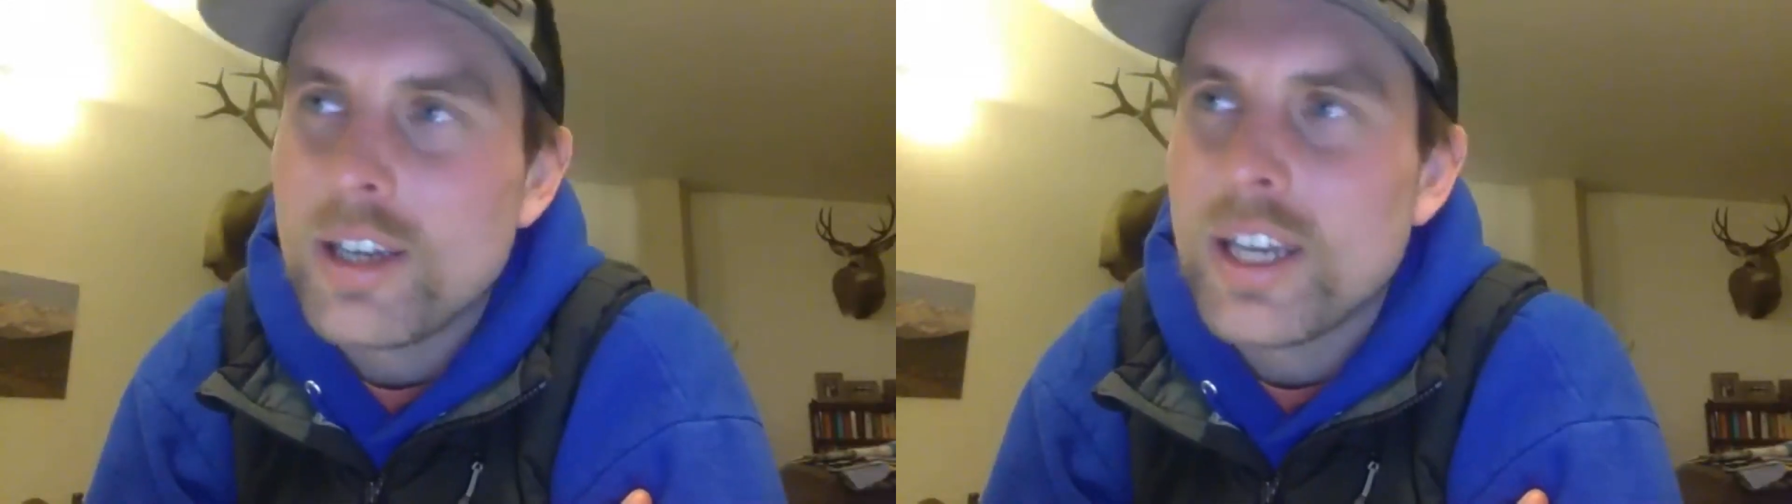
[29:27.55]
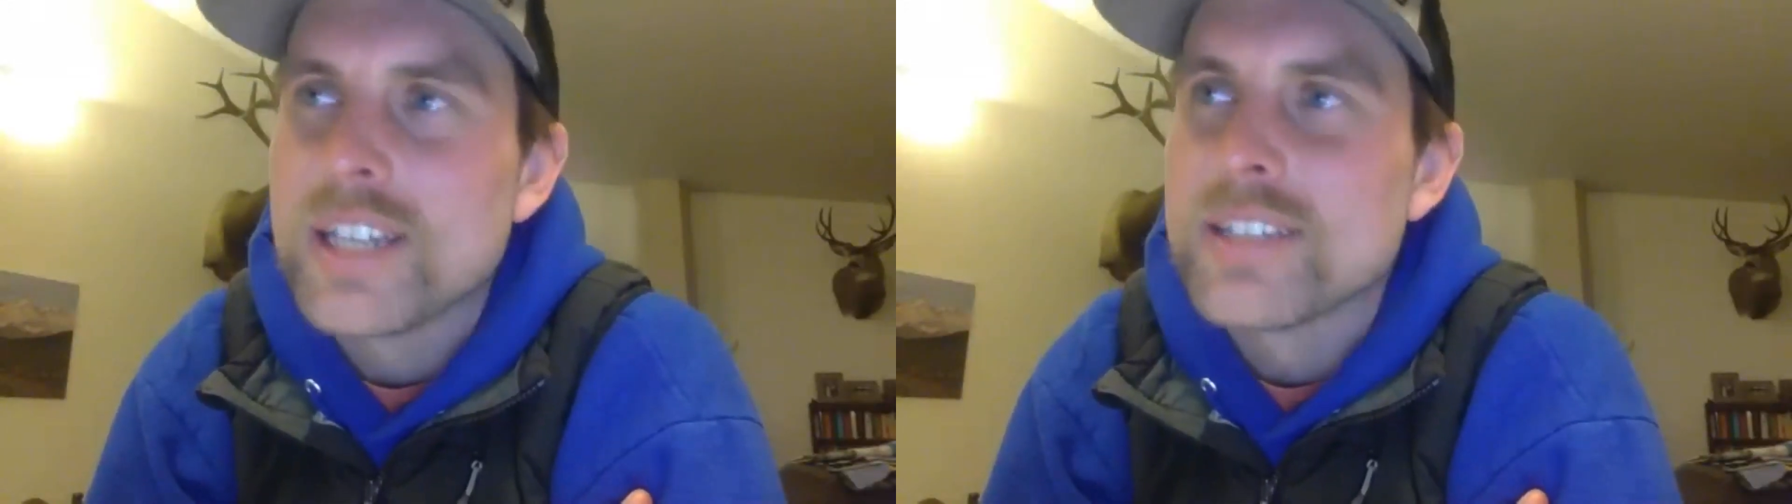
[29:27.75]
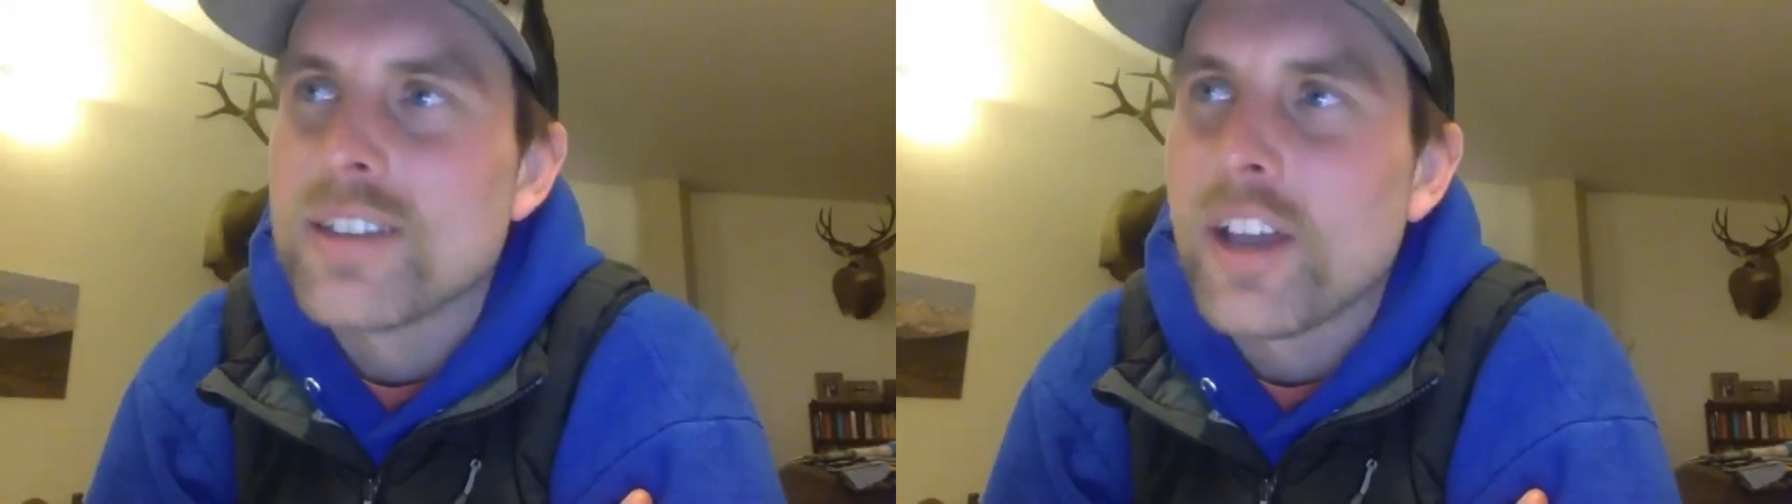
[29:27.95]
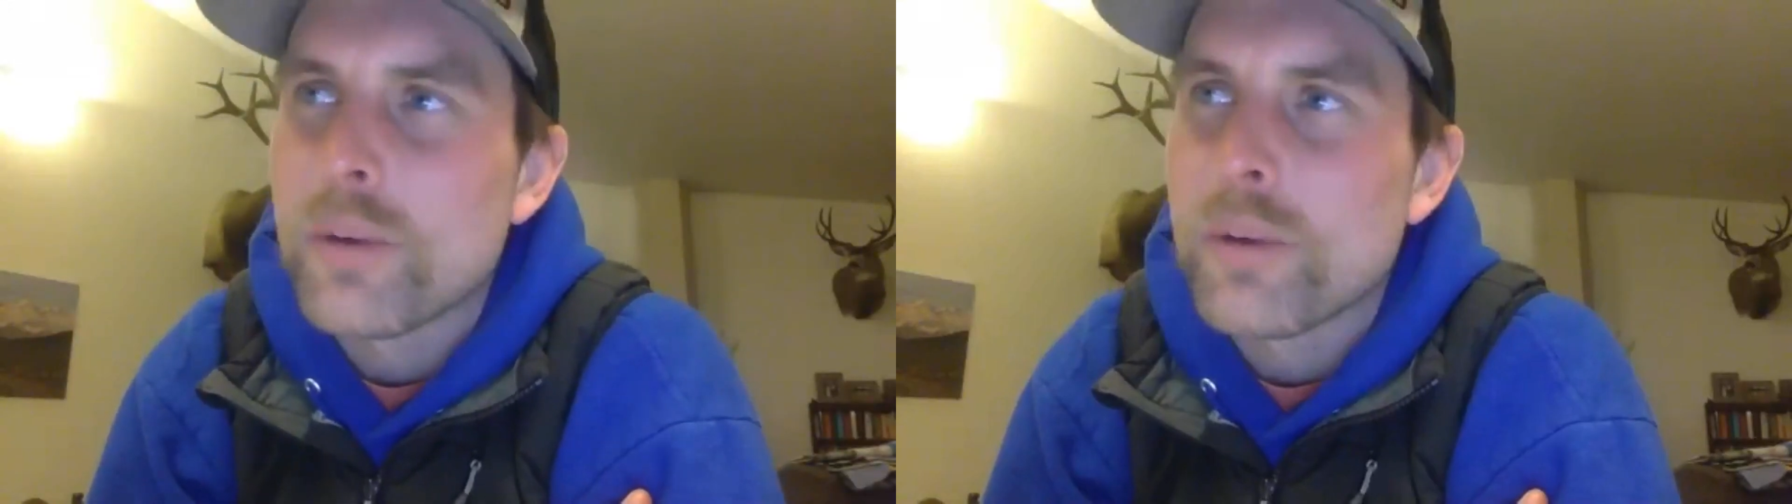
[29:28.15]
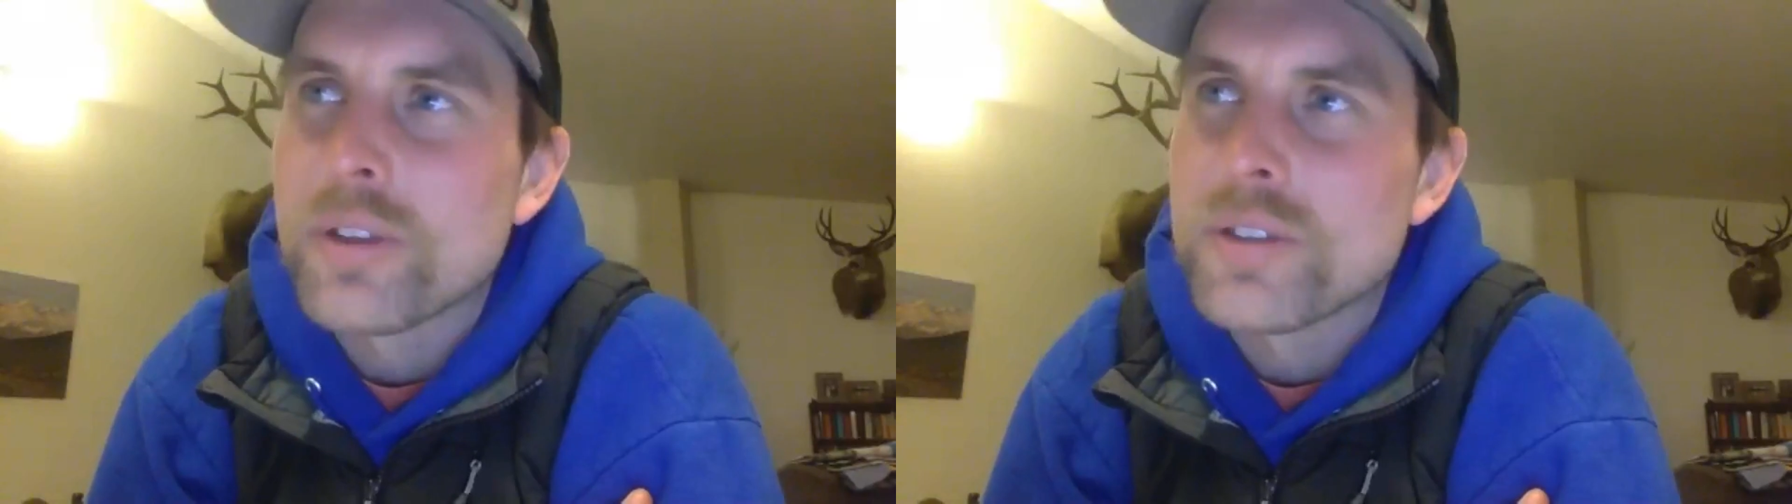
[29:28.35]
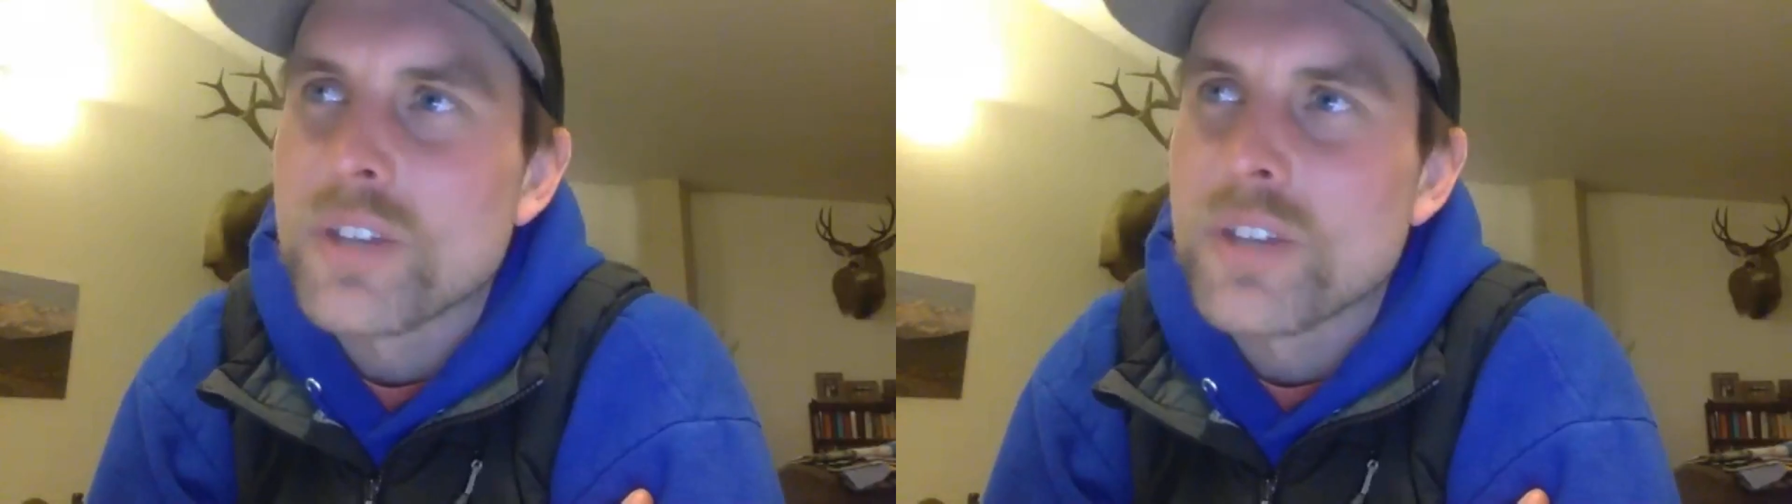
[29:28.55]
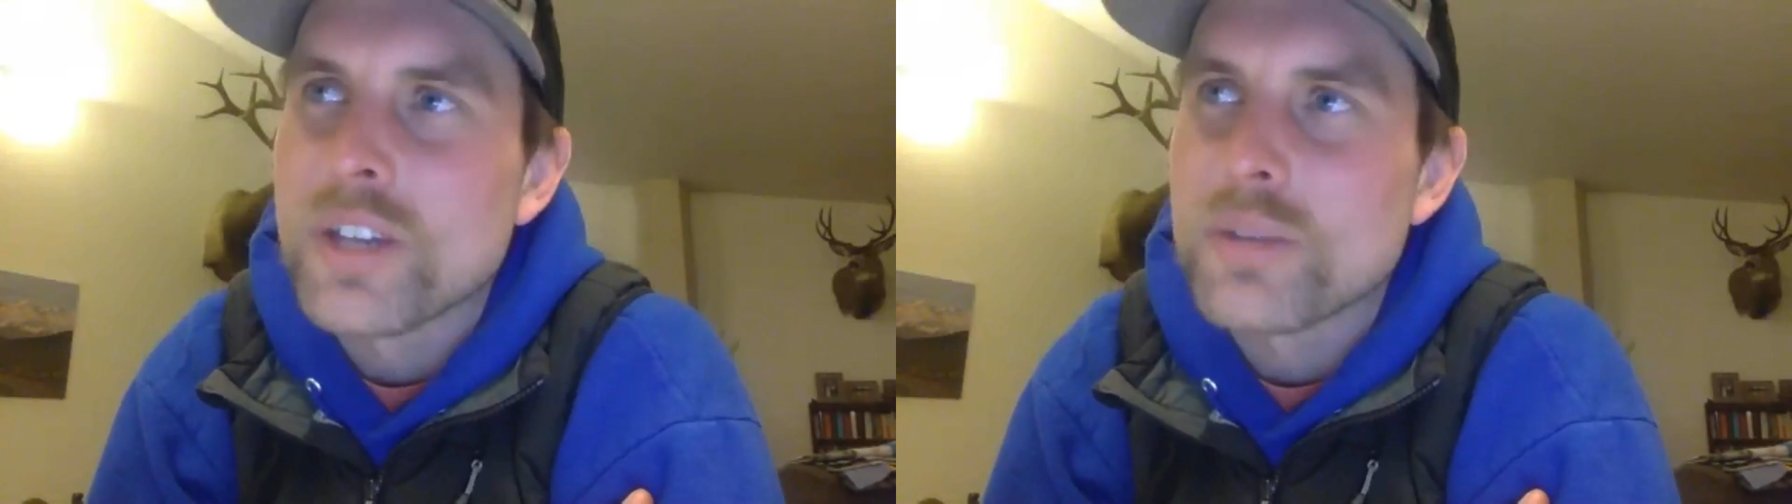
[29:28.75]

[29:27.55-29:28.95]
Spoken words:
is like one of those things